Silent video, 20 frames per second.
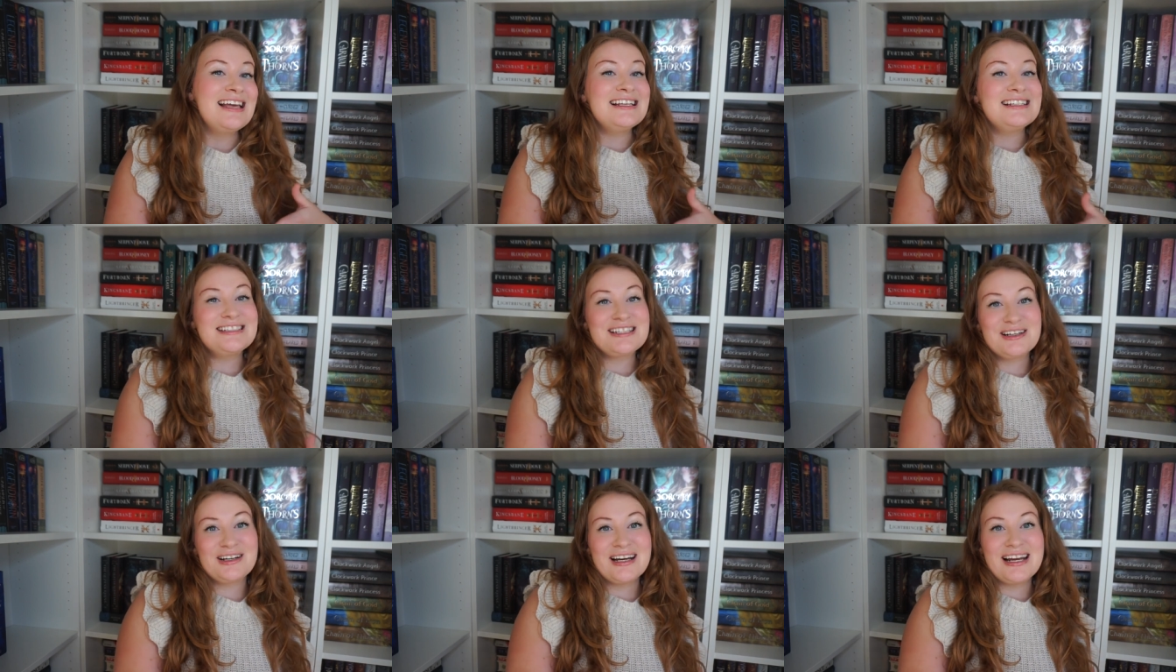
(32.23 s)

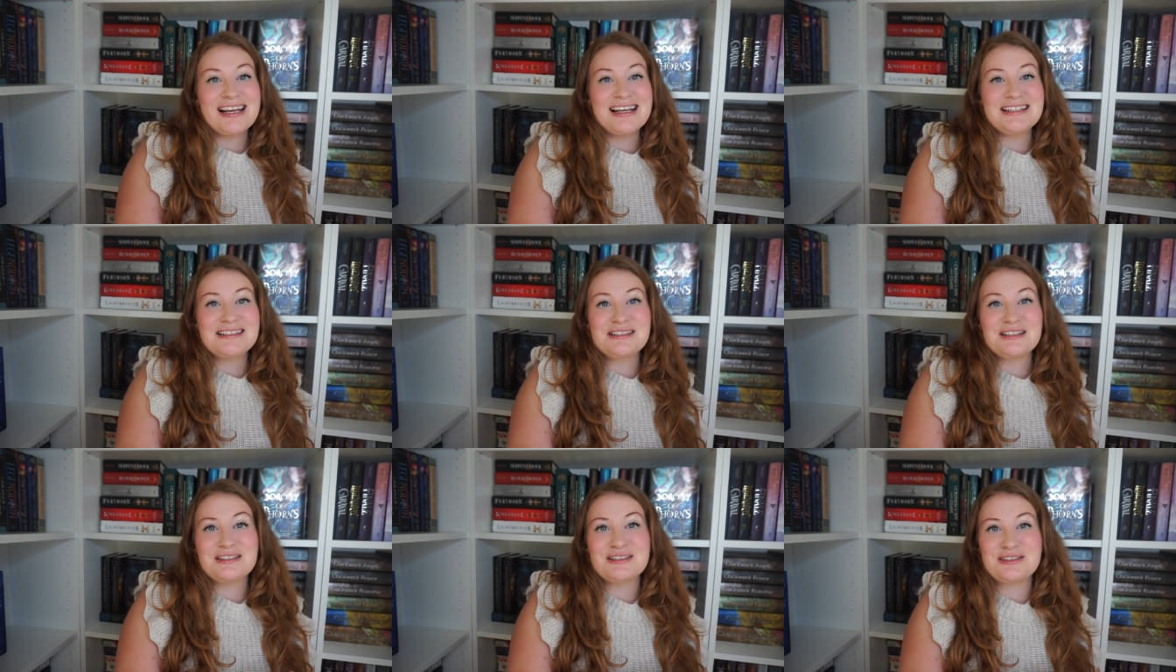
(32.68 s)

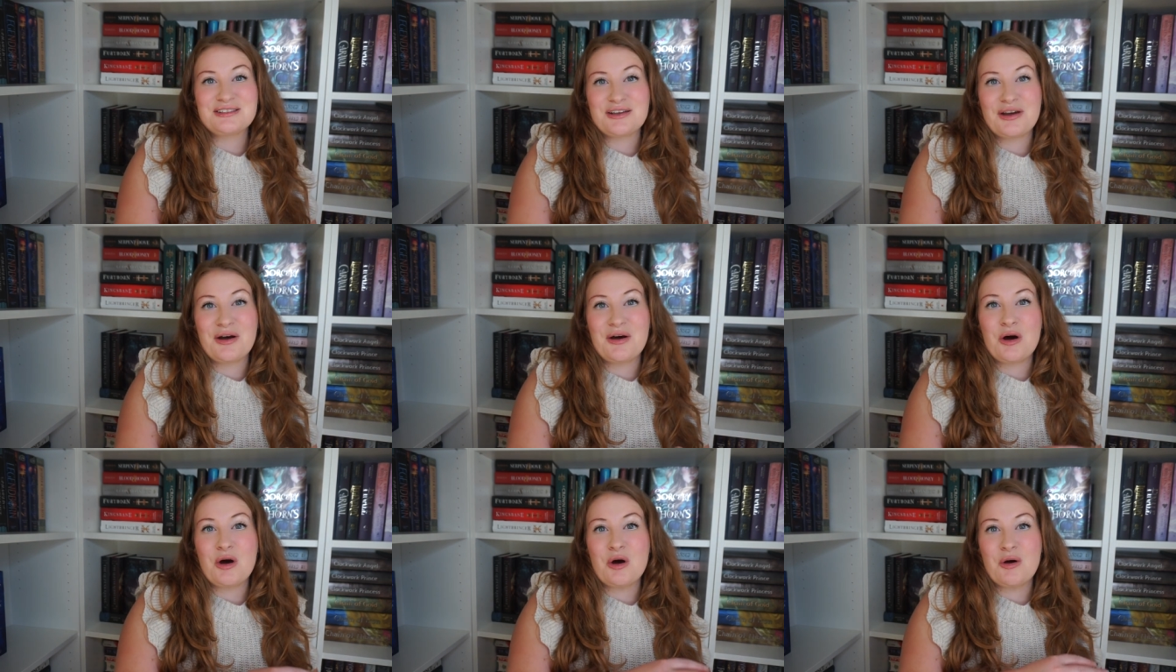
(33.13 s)
series,
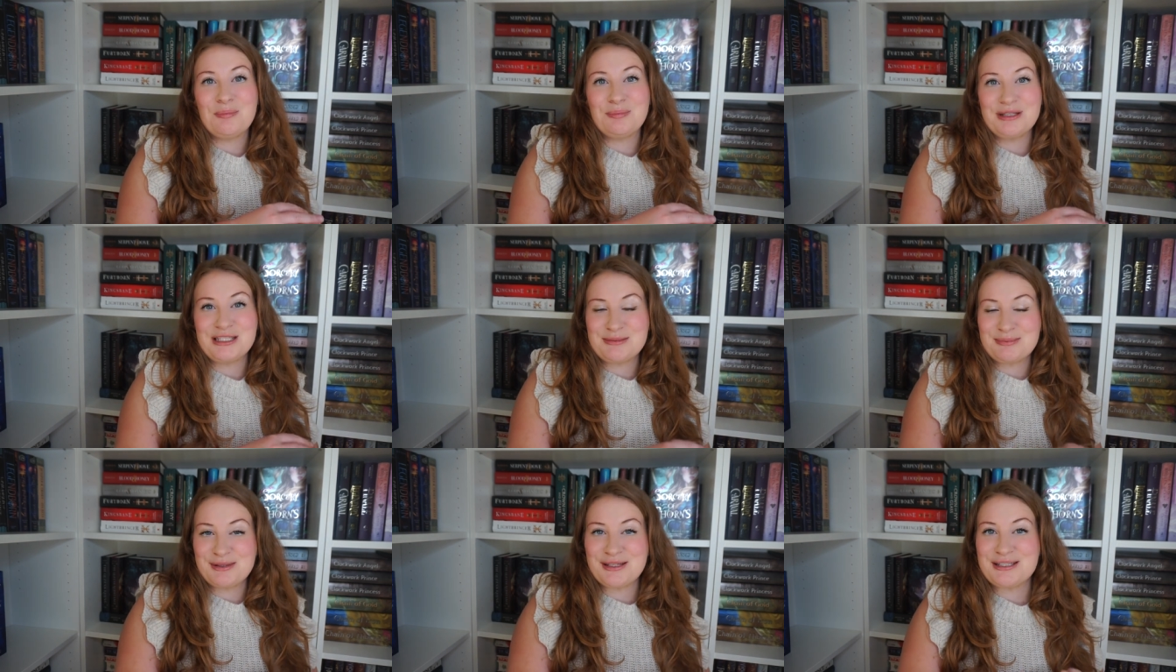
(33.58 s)
so
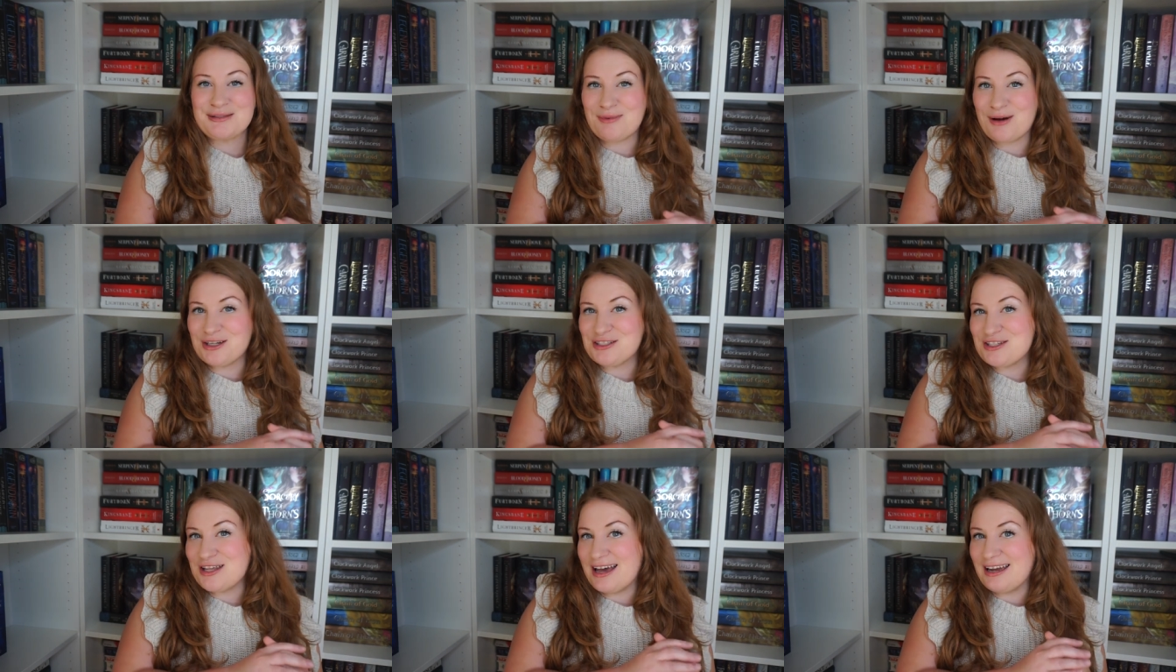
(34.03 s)
please
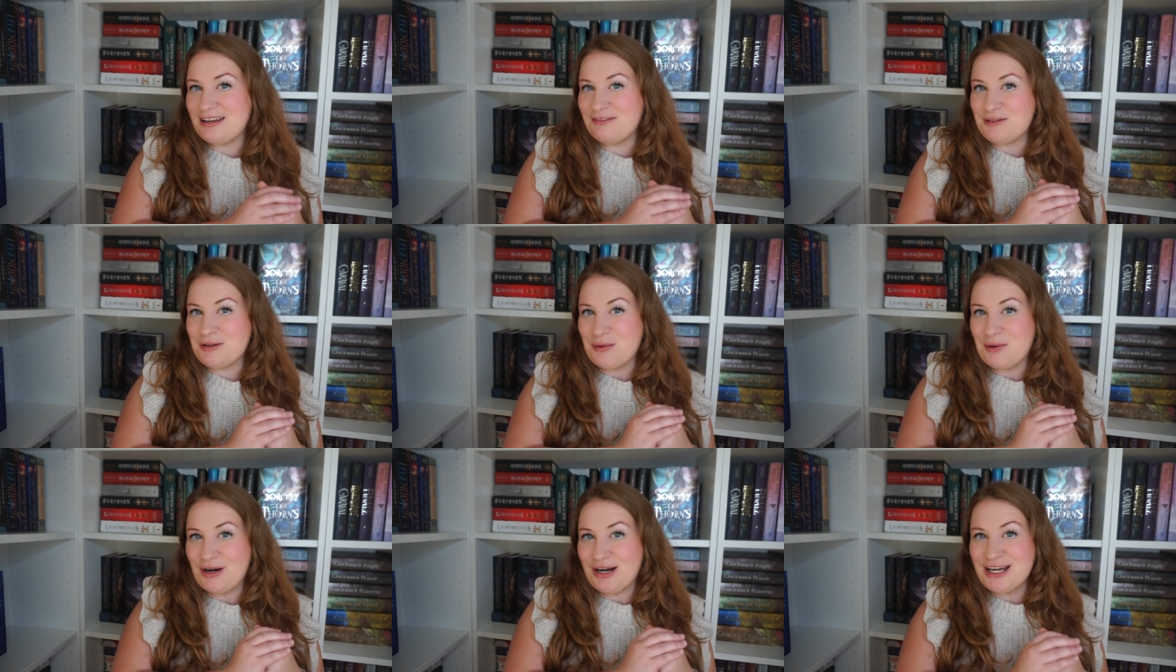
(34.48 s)
watch that
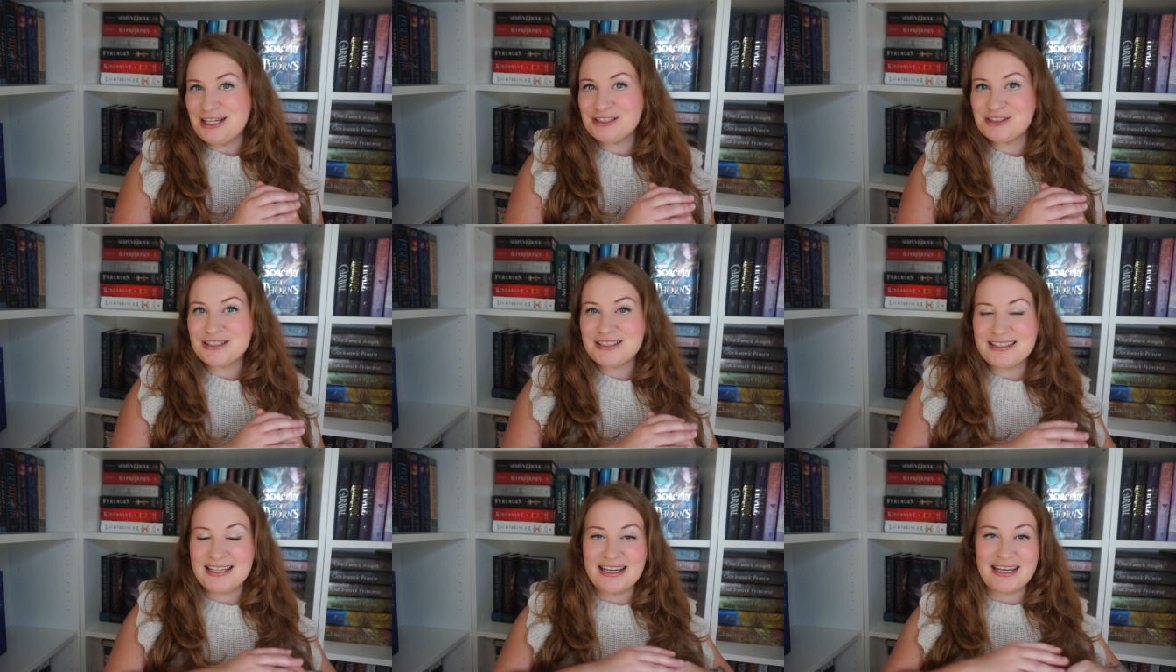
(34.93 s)
if you are
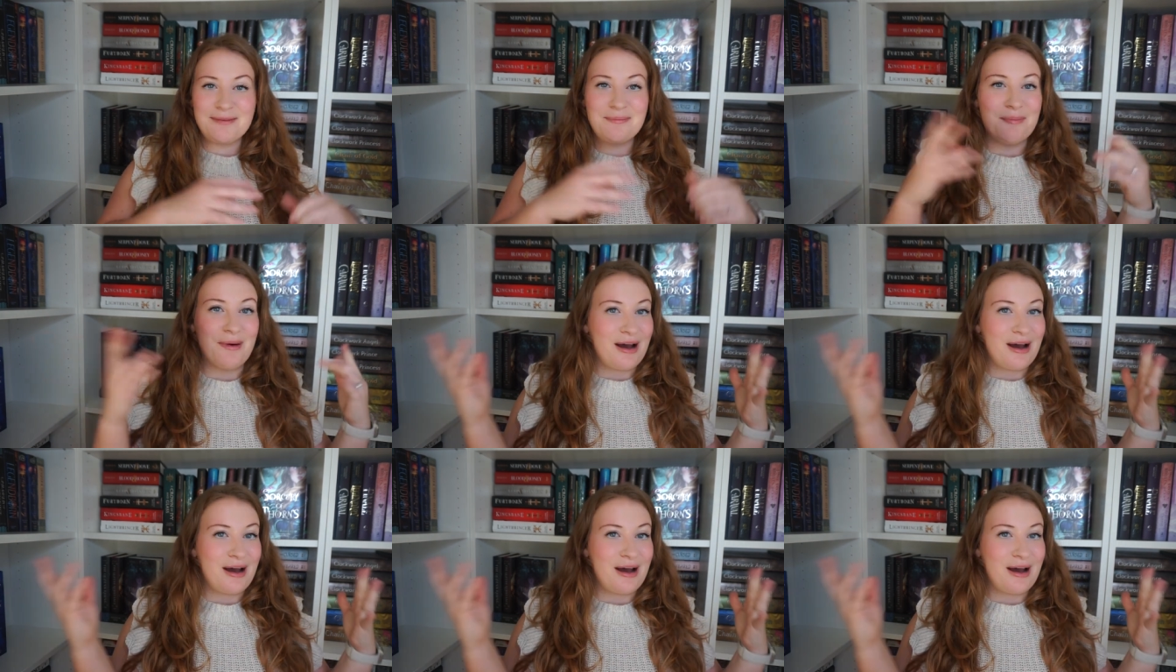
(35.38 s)
interested.